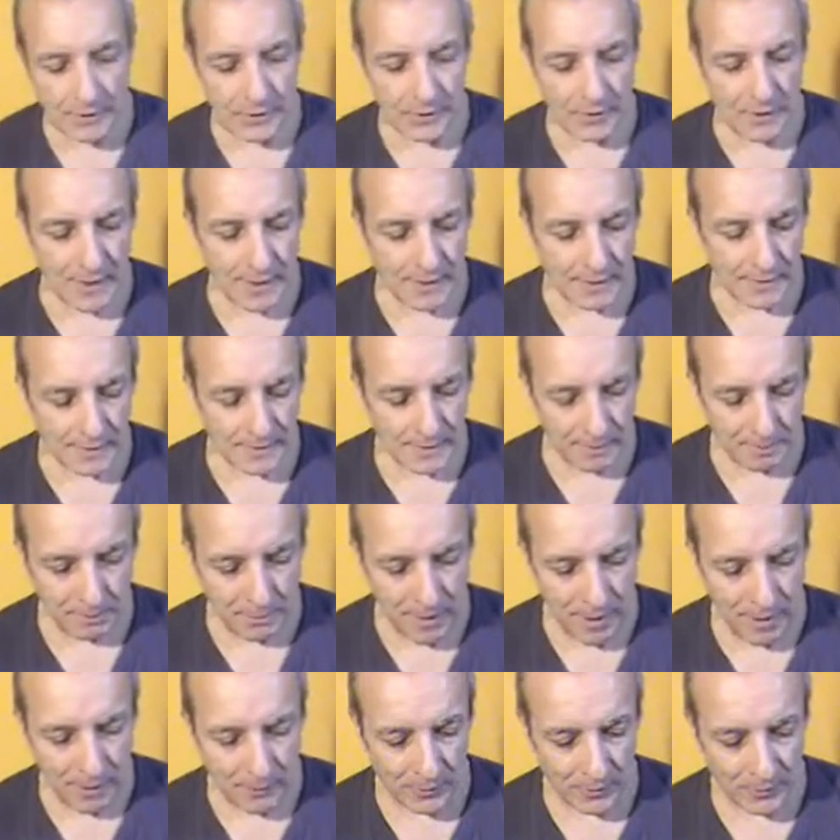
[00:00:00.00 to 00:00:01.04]
So that's the
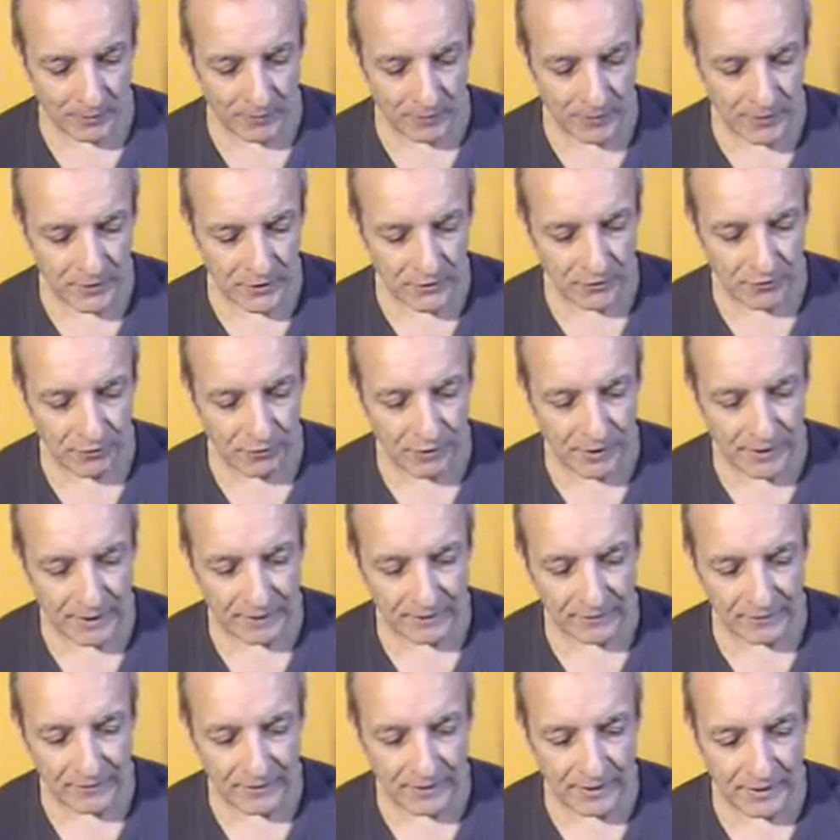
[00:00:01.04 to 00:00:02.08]
power of this
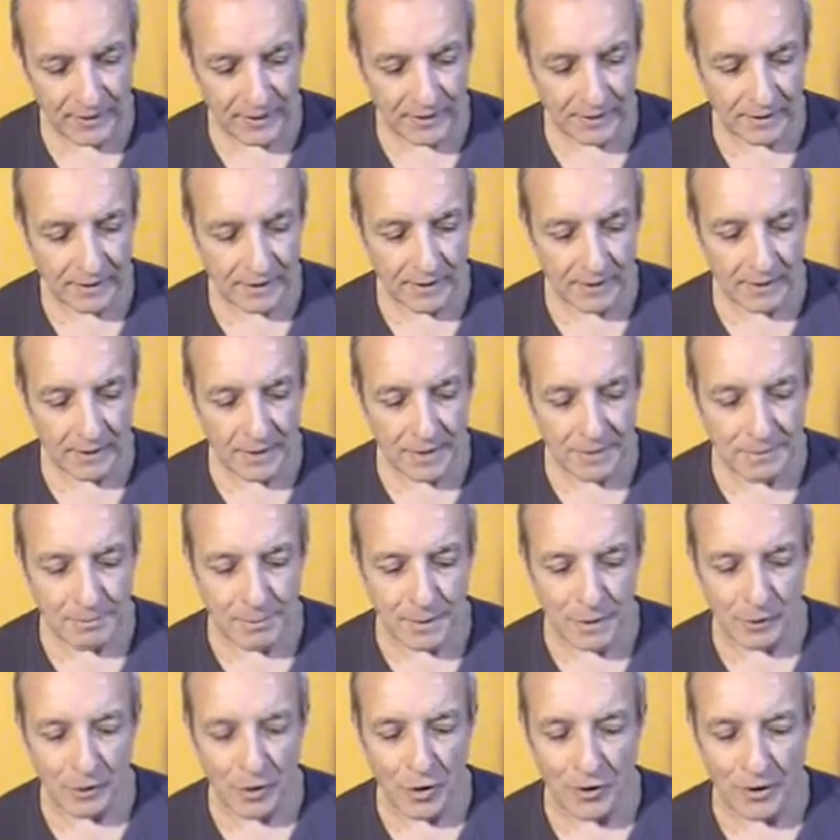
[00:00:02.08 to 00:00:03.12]
phrase here,
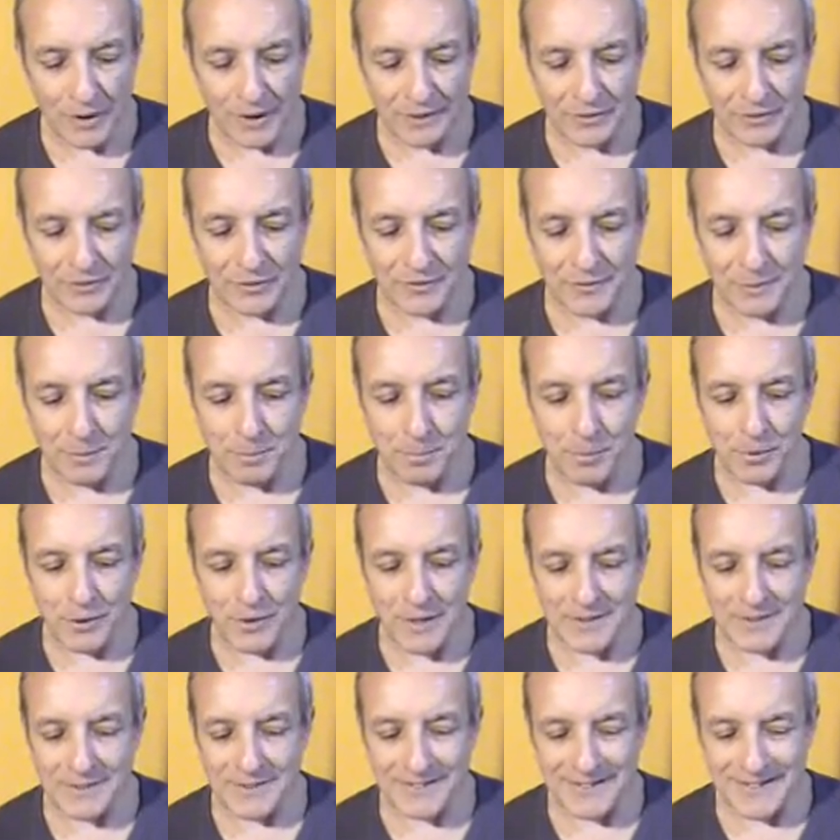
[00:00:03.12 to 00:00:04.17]
belonging to the
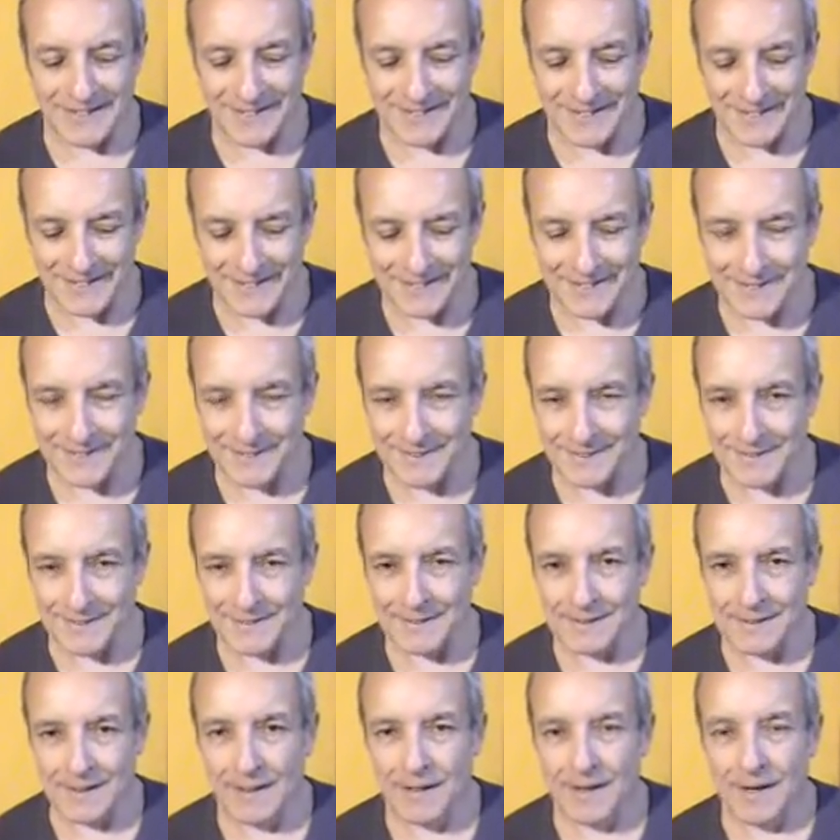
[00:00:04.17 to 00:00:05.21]
present
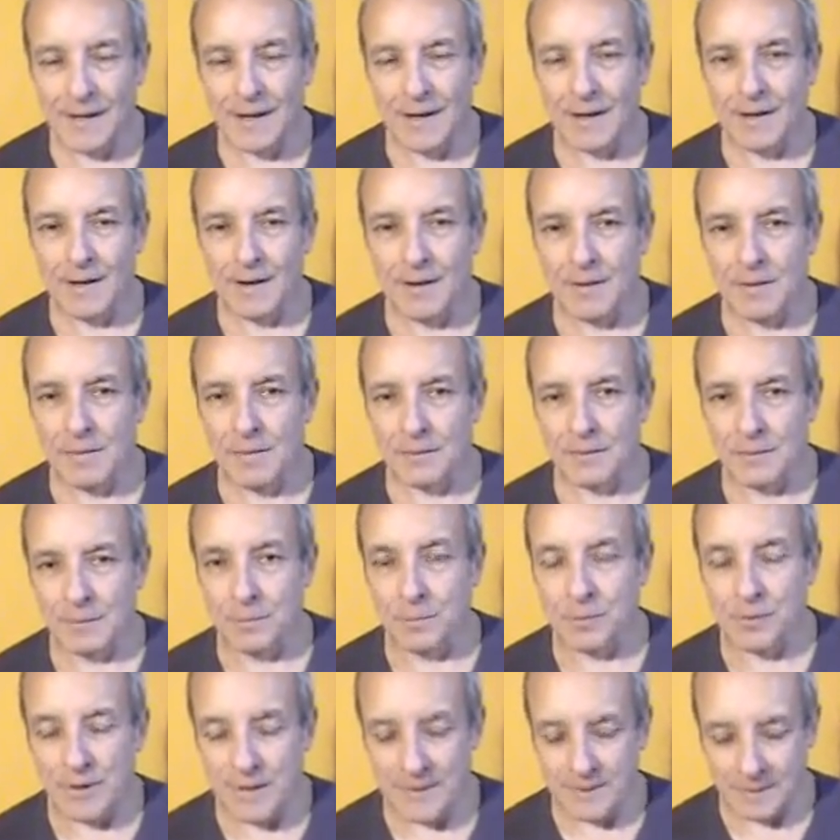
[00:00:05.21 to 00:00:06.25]
existence, the
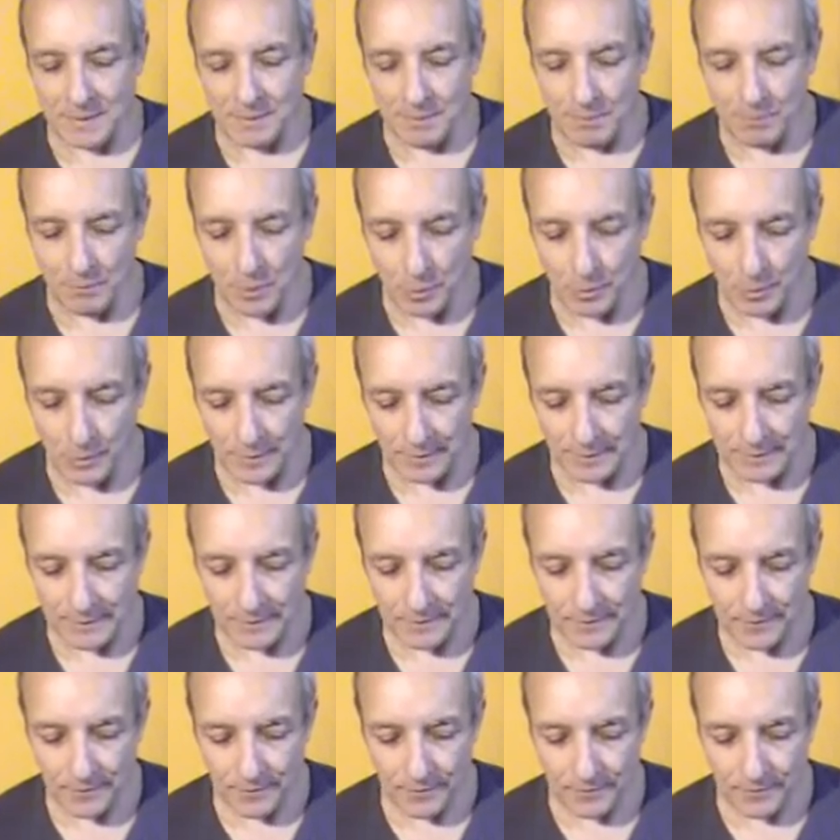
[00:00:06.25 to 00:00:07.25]
present moment.